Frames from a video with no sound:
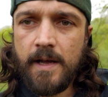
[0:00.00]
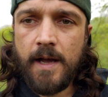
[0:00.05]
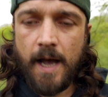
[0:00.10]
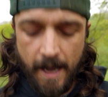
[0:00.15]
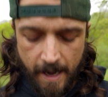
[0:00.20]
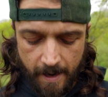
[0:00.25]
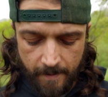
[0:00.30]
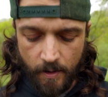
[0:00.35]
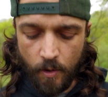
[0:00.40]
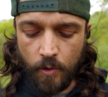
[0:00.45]

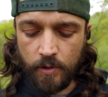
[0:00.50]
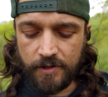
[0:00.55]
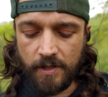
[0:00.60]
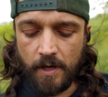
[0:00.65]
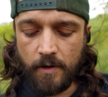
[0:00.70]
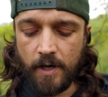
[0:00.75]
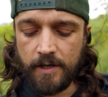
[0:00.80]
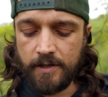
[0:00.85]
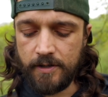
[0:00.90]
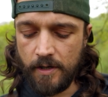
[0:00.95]

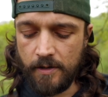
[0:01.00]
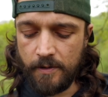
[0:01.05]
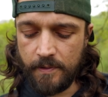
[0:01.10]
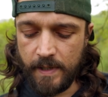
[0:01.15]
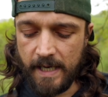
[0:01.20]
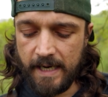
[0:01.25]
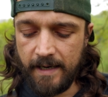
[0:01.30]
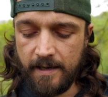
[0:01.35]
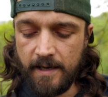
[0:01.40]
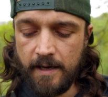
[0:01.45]
Also, I do
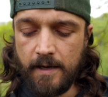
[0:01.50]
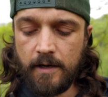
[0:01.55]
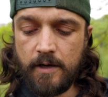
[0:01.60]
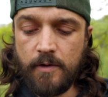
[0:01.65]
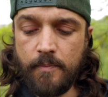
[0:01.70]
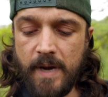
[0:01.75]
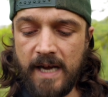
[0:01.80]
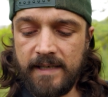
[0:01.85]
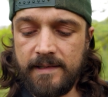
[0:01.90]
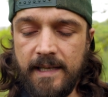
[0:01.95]
think,
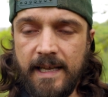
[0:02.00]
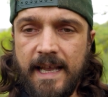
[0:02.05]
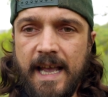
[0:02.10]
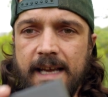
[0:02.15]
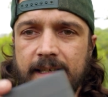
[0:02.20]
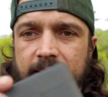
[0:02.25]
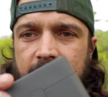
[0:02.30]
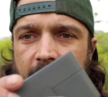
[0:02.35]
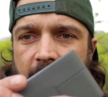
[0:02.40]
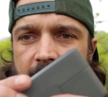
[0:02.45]
come back to the
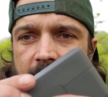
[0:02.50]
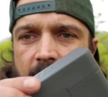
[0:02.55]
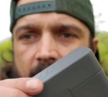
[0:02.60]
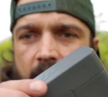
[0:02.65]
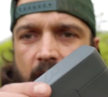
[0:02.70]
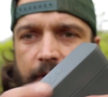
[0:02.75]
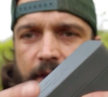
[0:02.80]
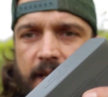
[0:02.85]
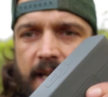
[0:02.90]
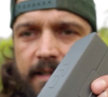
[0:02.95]
case again,
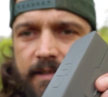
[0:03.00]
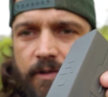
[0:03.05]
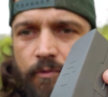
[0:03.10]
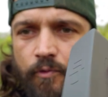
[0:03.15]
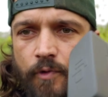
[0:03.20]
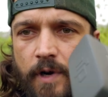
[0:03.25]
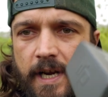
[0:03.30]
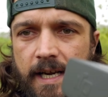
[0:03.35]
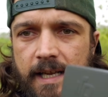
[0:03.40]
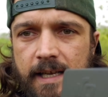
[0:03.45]
I think that's a
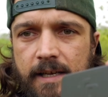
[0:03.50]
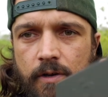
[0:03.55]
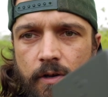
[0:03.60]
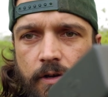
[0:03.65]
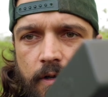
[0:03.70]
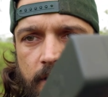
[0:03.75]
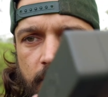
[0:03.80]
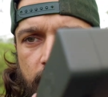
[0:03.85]
really good